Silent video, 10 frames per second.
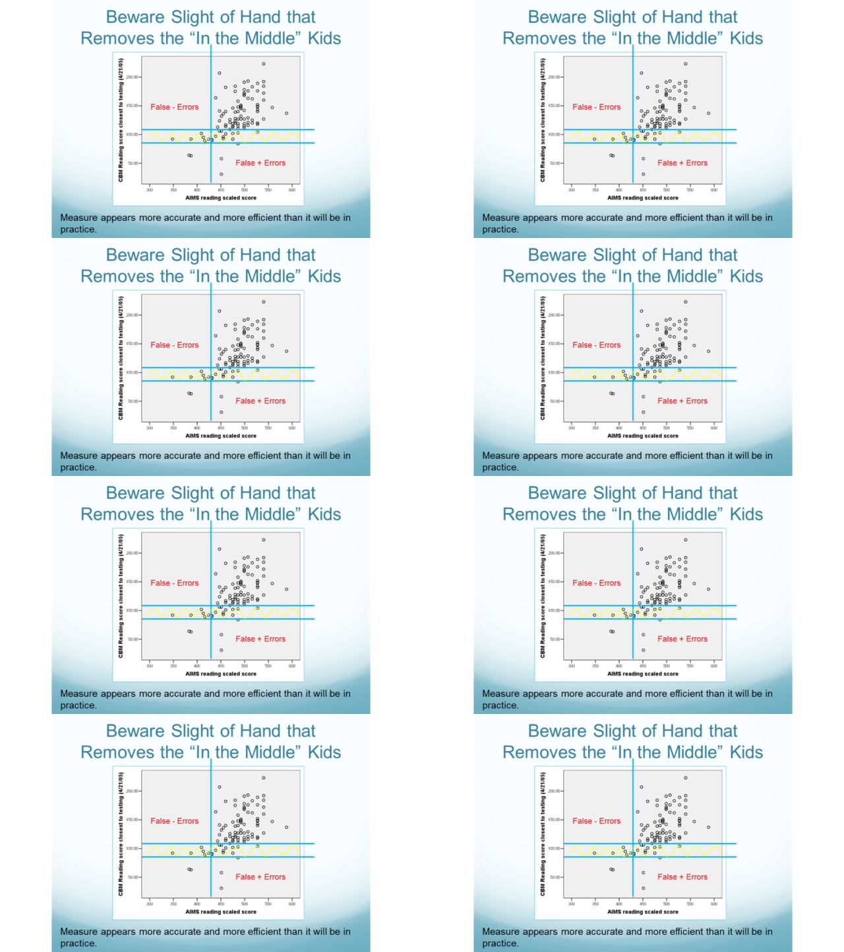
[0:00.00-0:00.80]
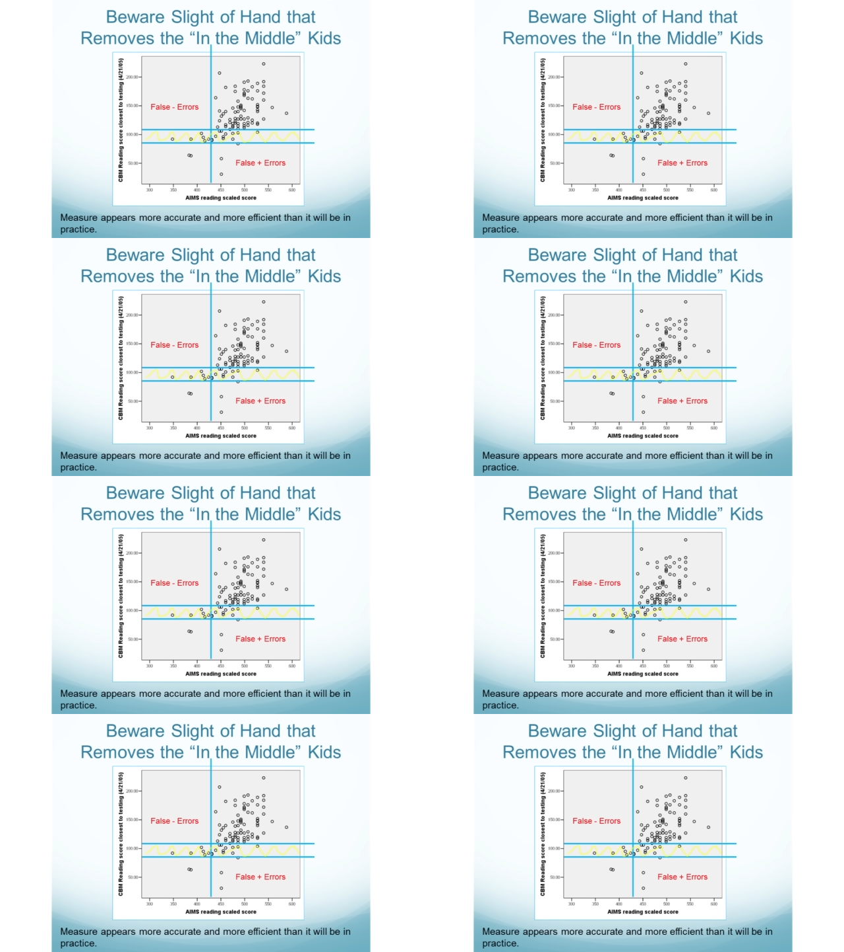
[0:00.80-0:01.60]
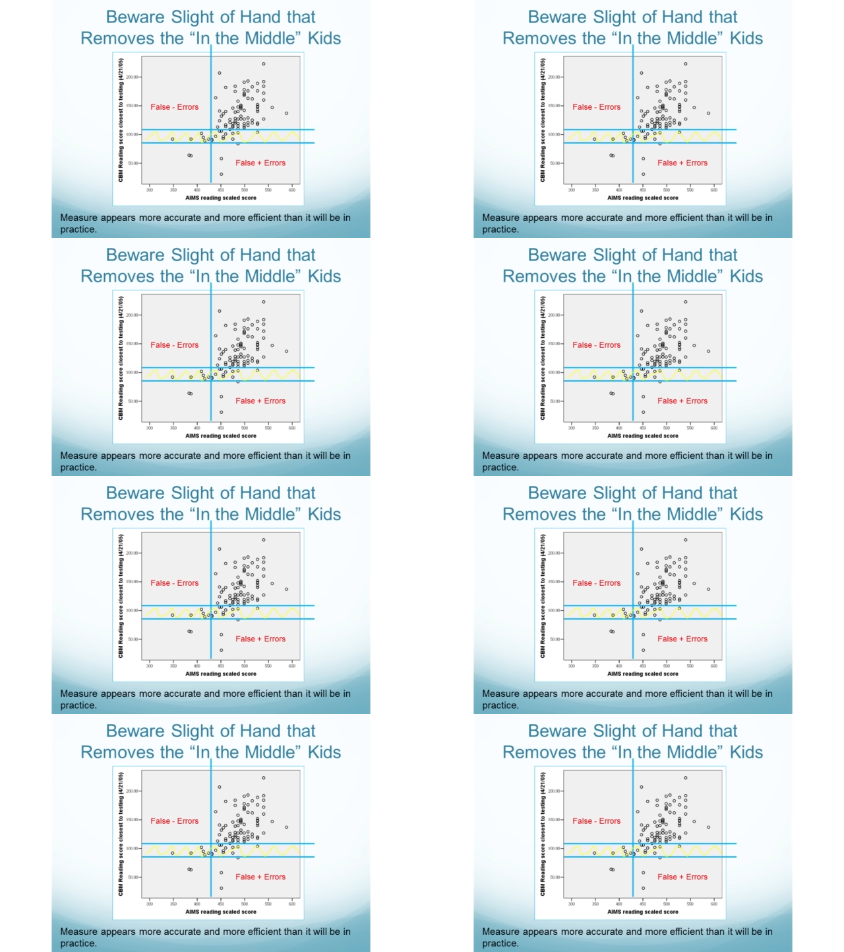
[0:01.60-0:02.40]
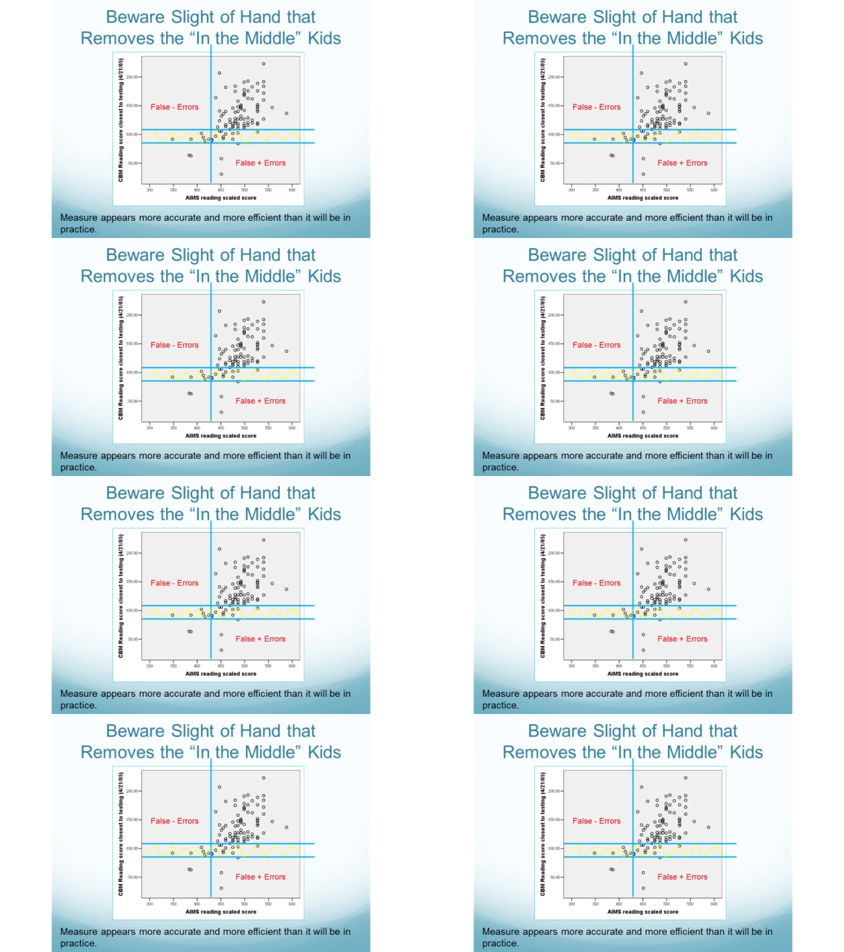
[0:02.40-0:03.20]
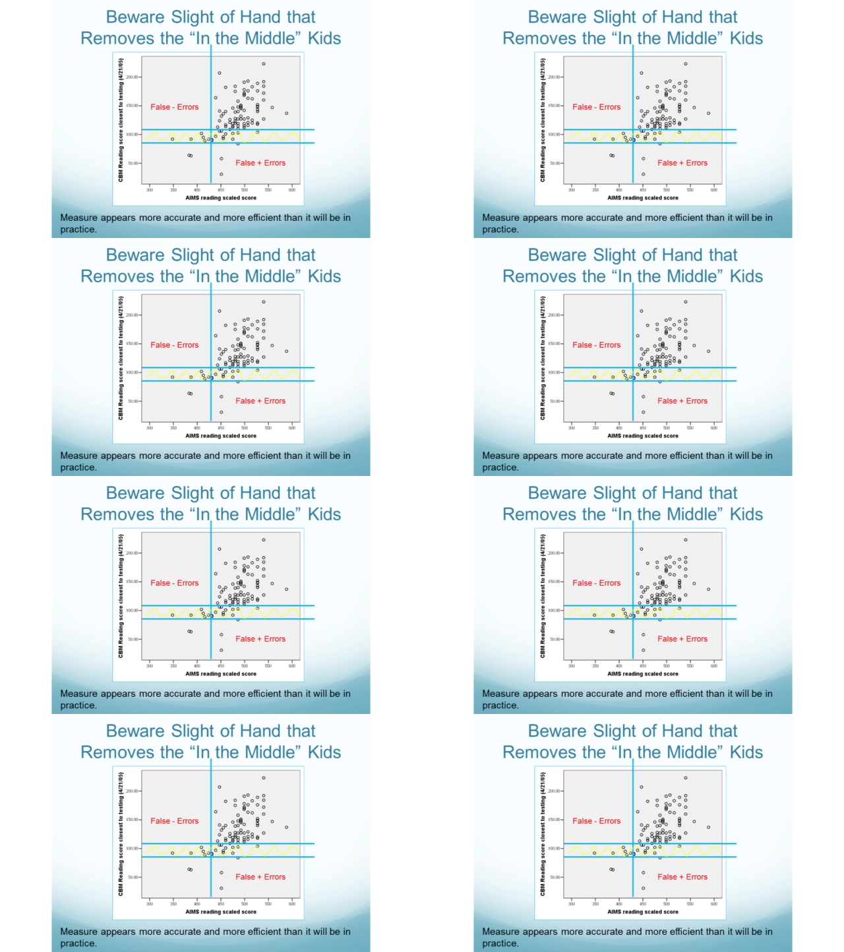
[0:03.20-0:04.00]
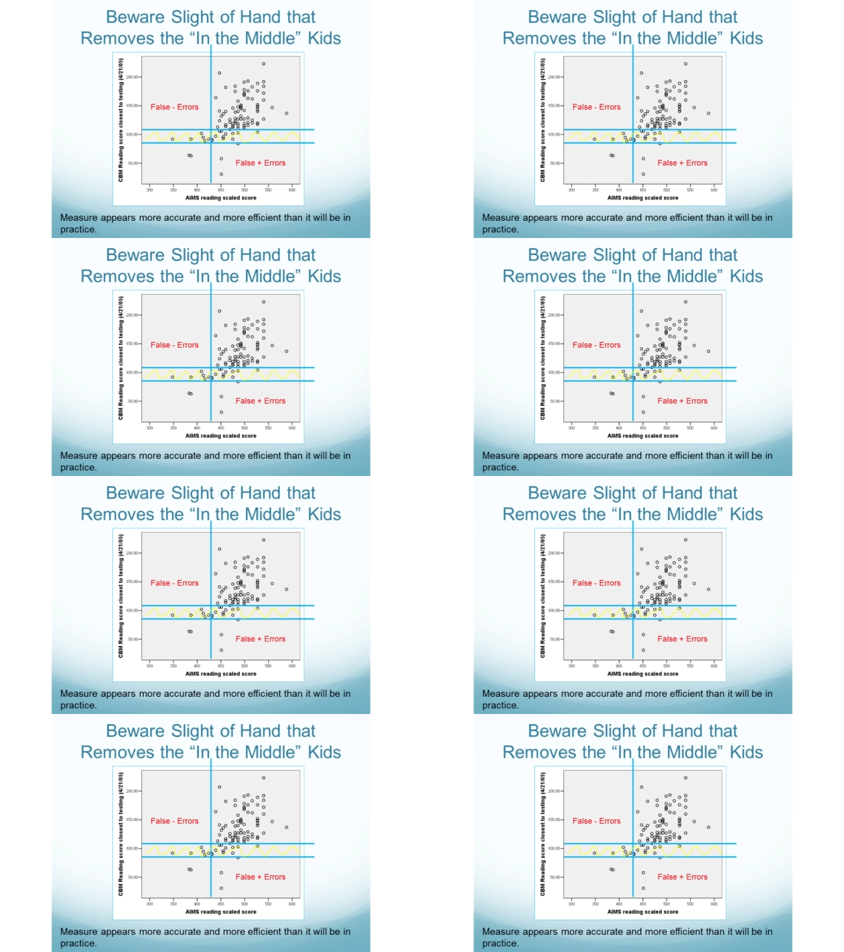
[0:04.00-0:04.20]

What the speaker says: No face is visible, so there are no lips to read.